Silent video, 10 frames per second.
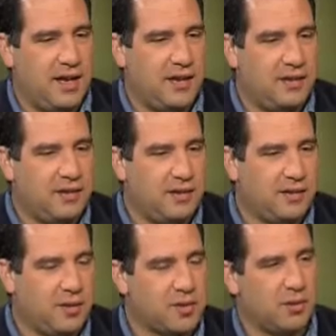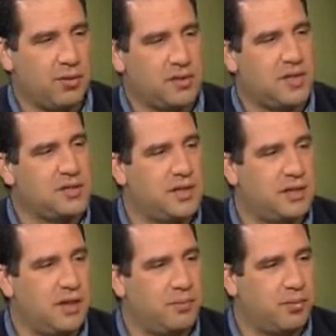and uh, come to the realization
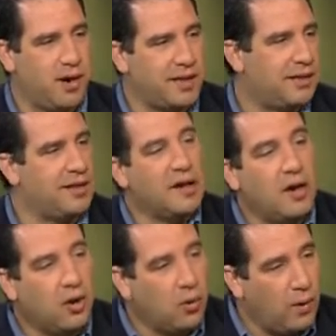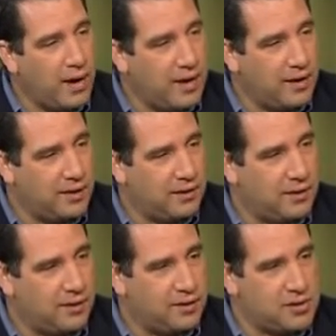that, that praying that they go away
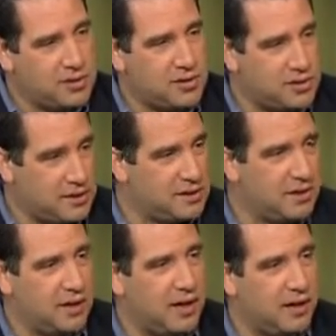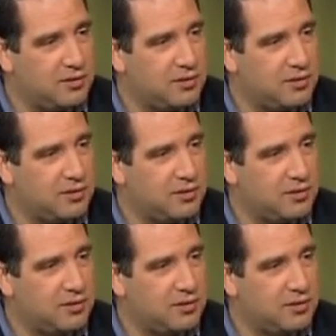mm -hmm. just, just isn't enough.